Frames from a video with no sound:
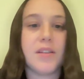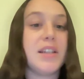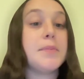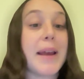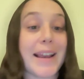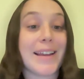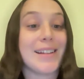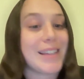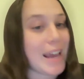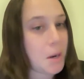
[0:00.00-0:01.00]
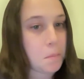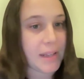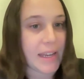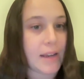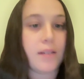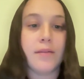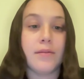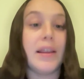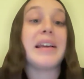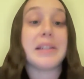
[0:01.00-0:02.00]
These mannequins can bleed,
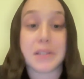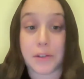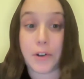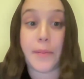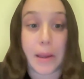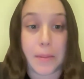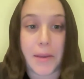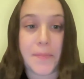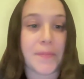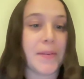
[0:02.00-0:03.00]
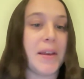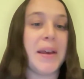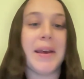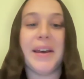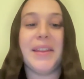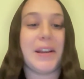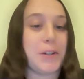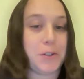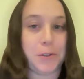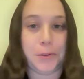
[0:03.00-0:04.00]
they can deliver a baby, they
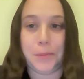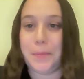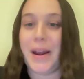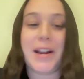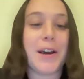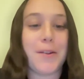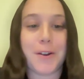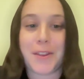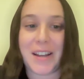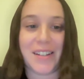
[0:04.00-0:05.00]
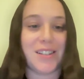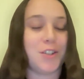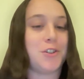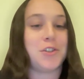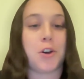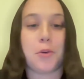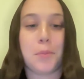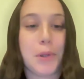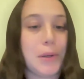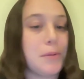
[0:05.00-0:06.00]
can do many other things such as
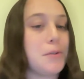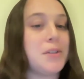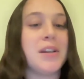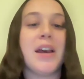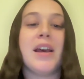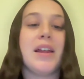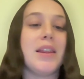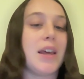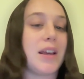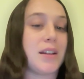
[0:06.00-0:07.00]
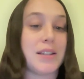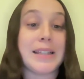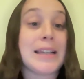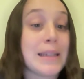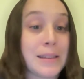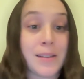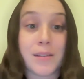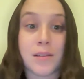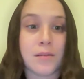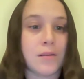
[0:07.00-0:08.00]
code blues, they can
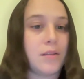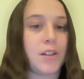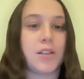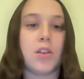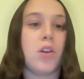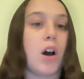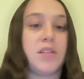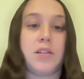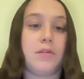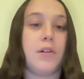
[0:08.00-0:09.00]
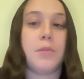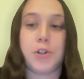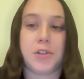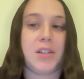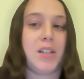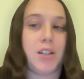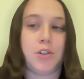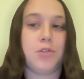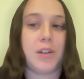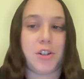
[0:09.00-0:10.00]
seize. There's lots of emergency
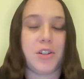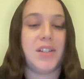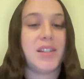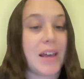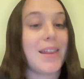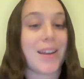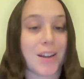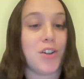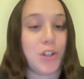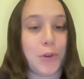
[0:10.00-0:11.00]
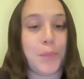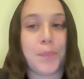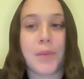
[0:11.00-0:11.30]
situations that they can do.